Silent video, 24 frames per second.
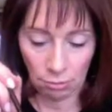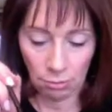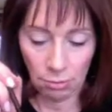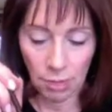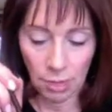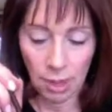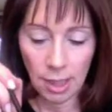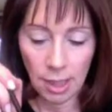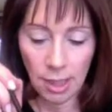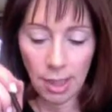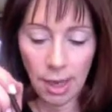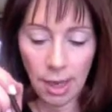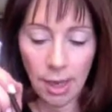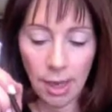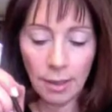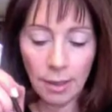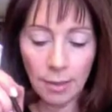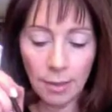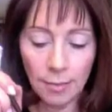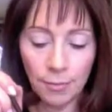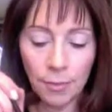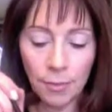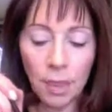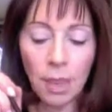See that?
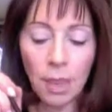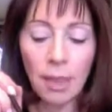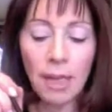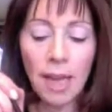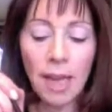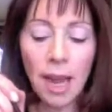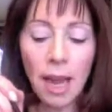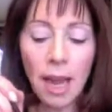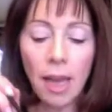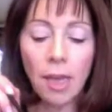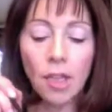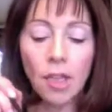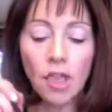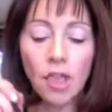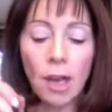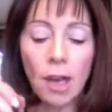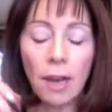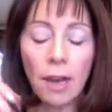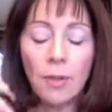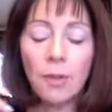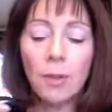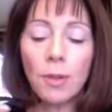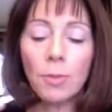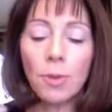The edge
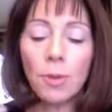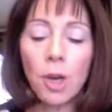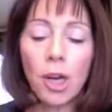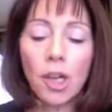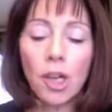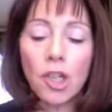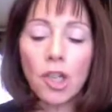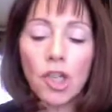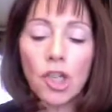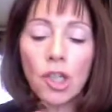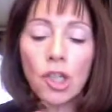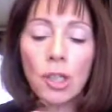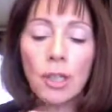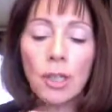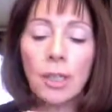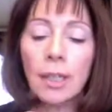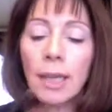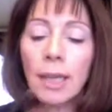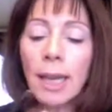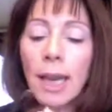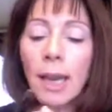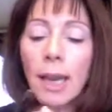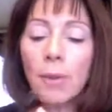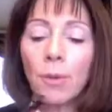of the brush
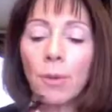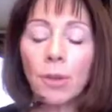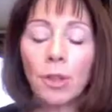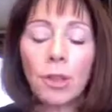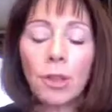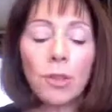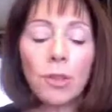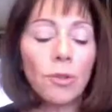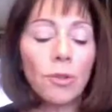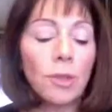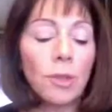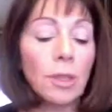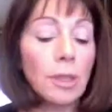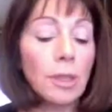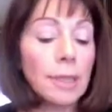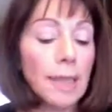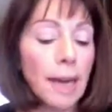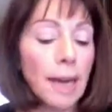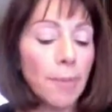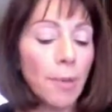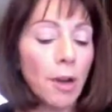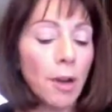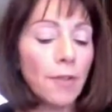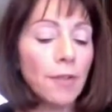and we're going to
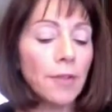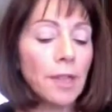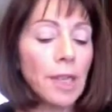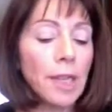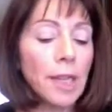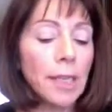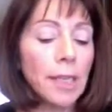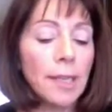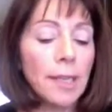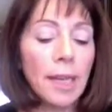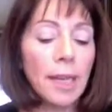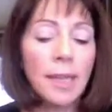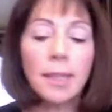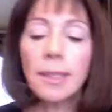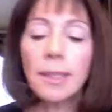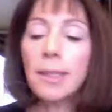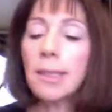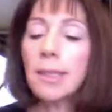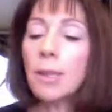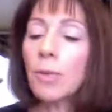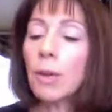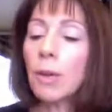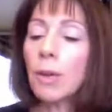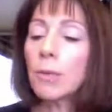tap off the excess
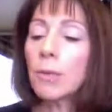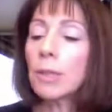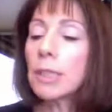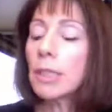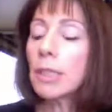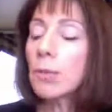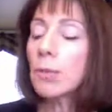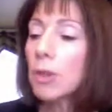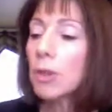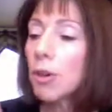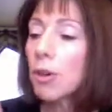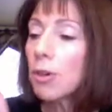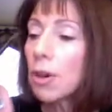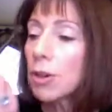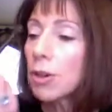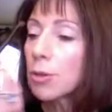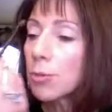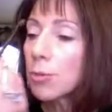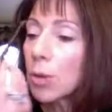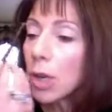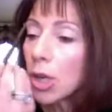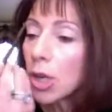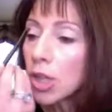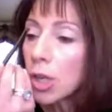the way we did with our other
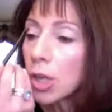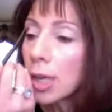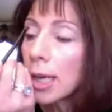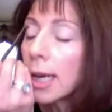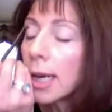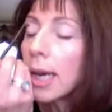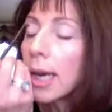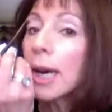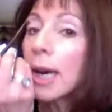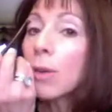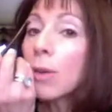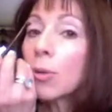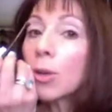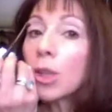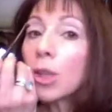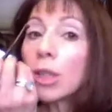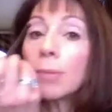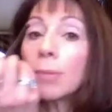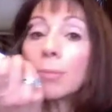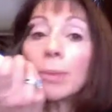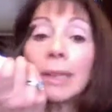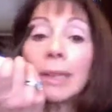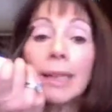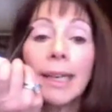brush and we're going
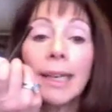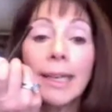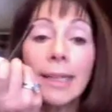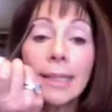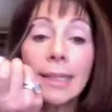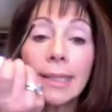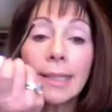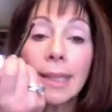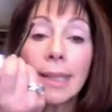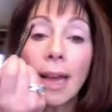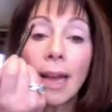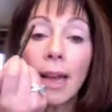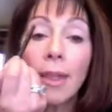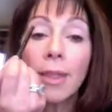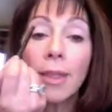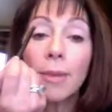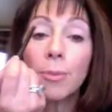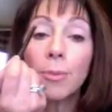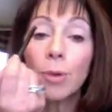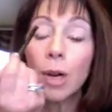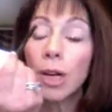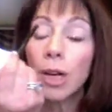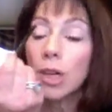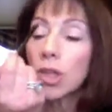to place the
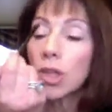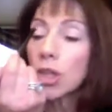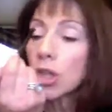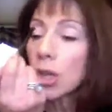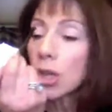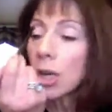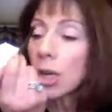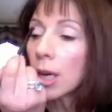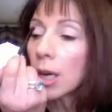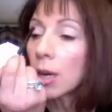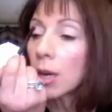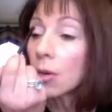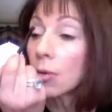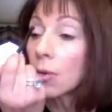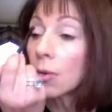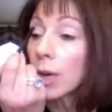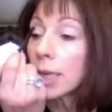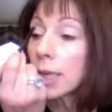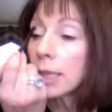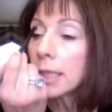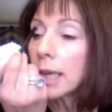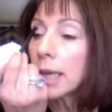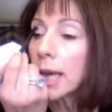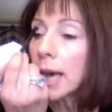brush
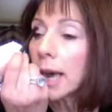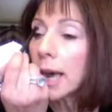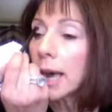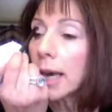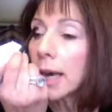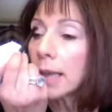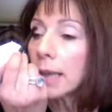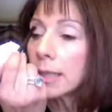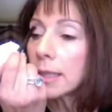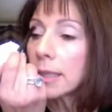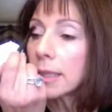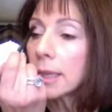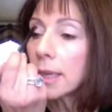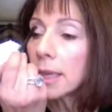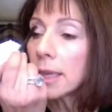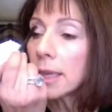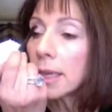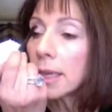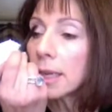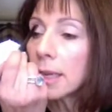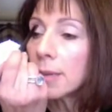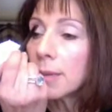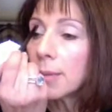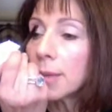right at
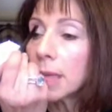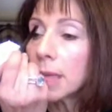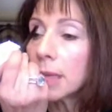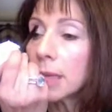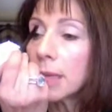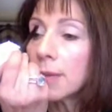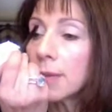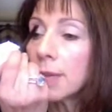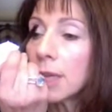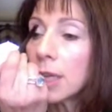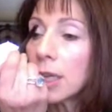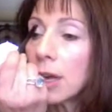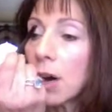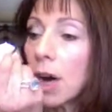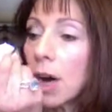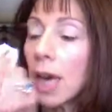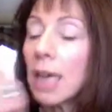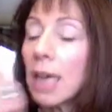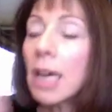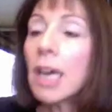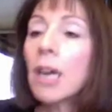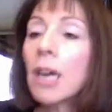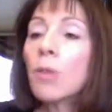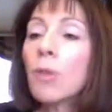middle of the
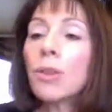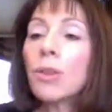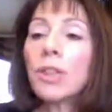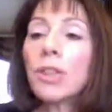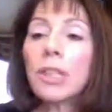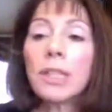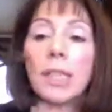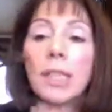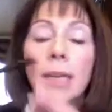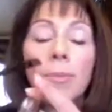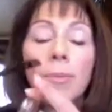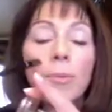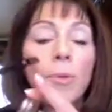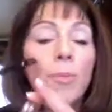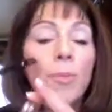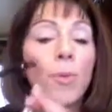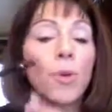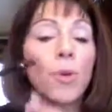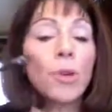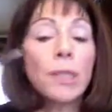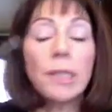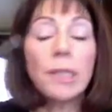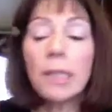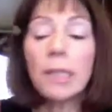eye with the tip
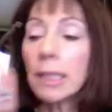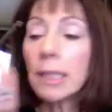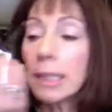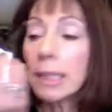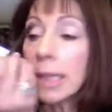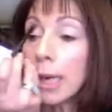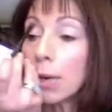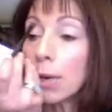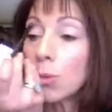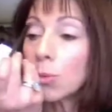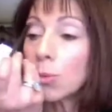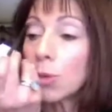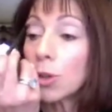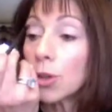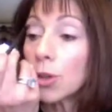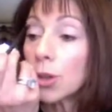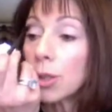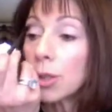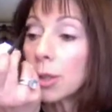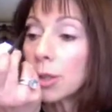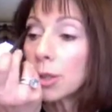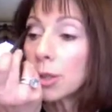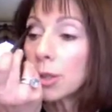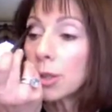pointing downward.
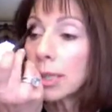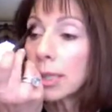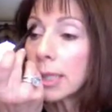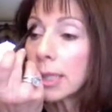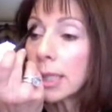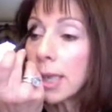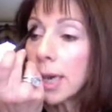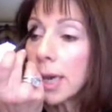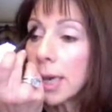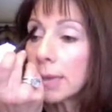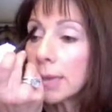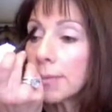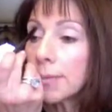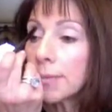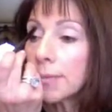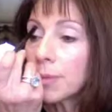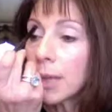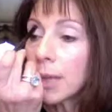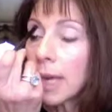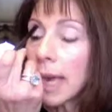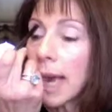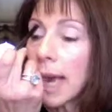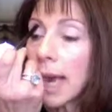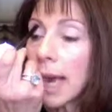You see that?
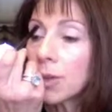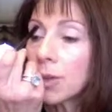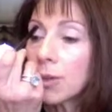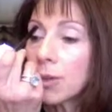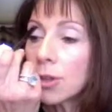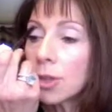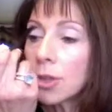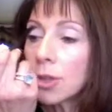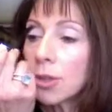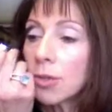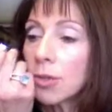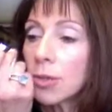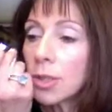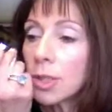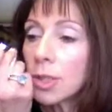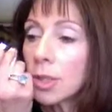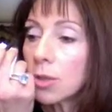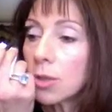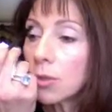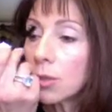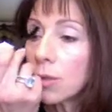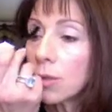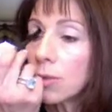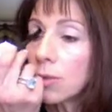And you're going to use a
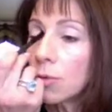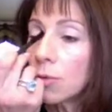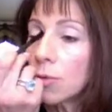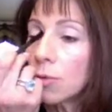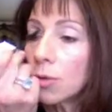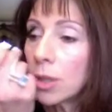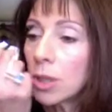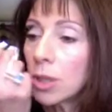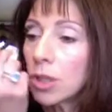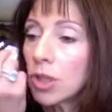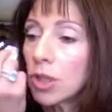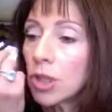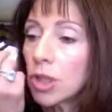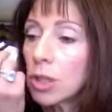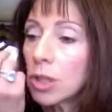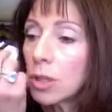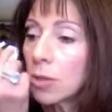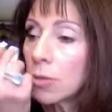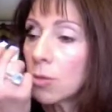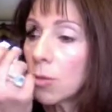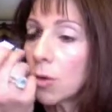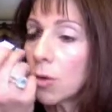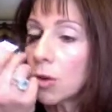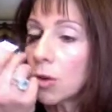sort of
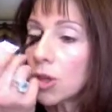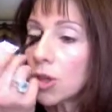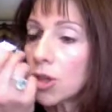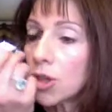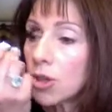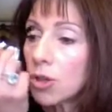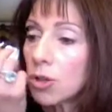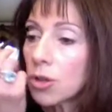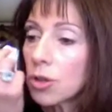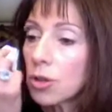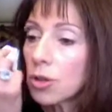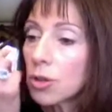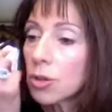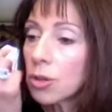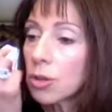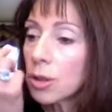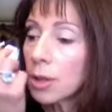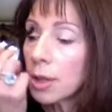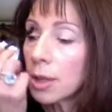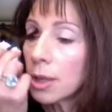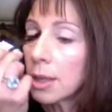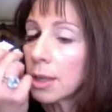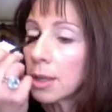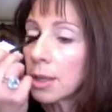windshield washer
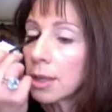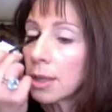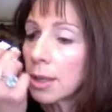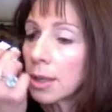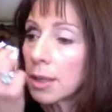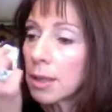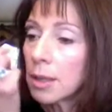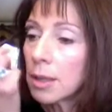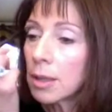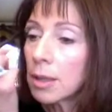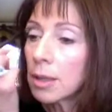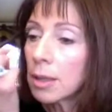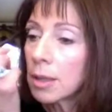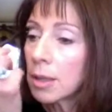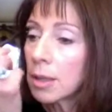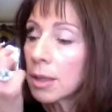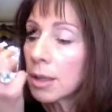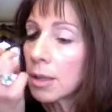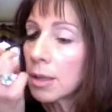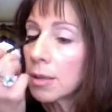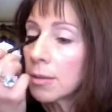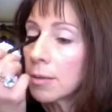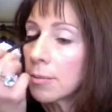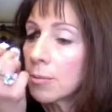
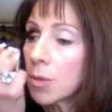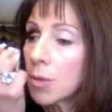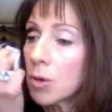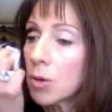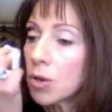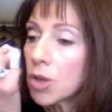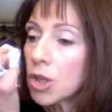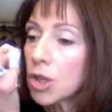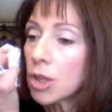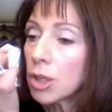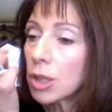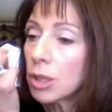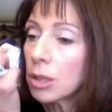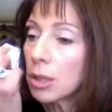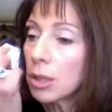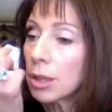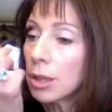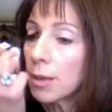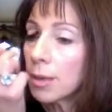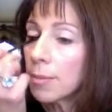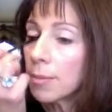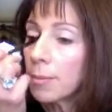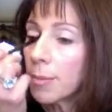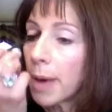motion
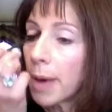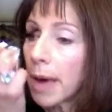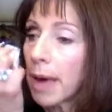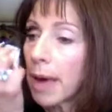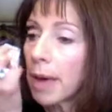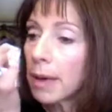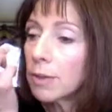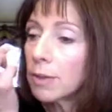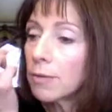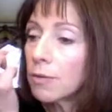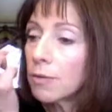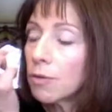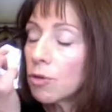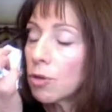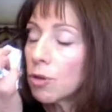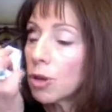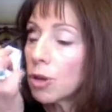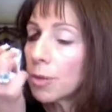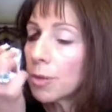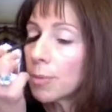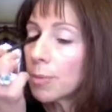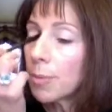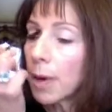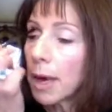back and
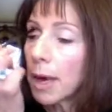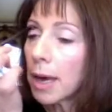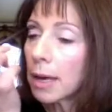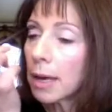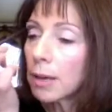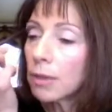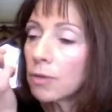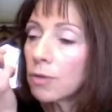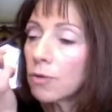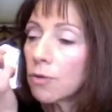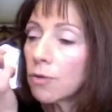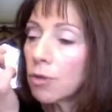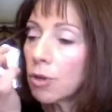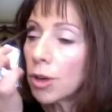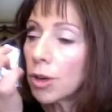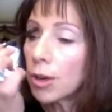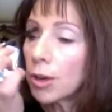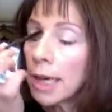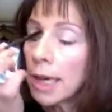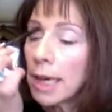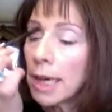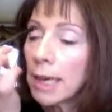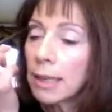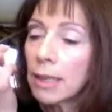forth, back and forth.
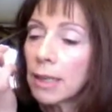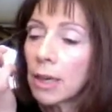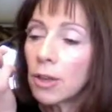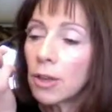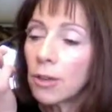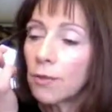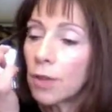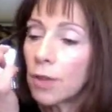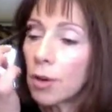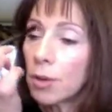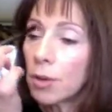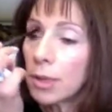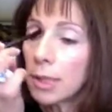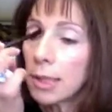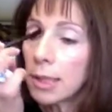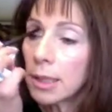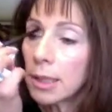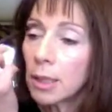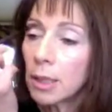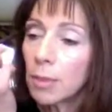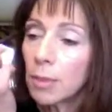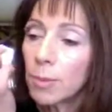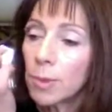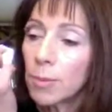Now you focus a
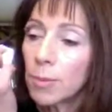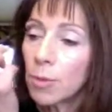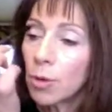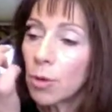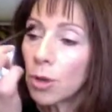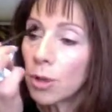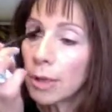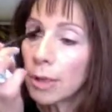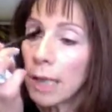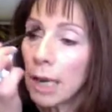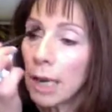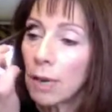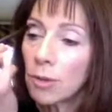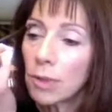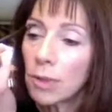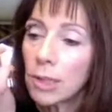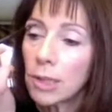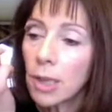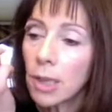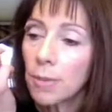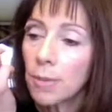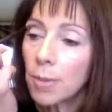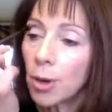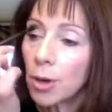little bit more on the
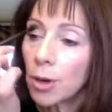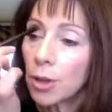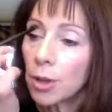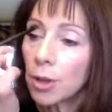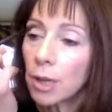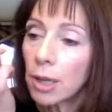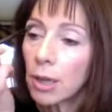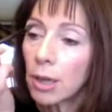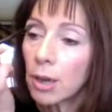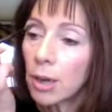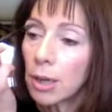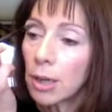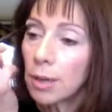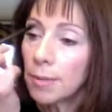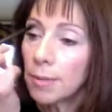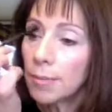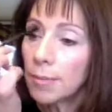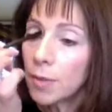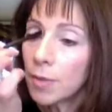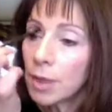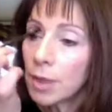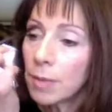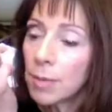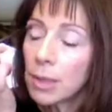outside part of the eye
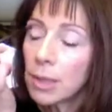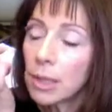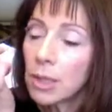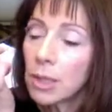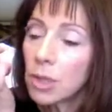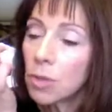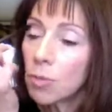because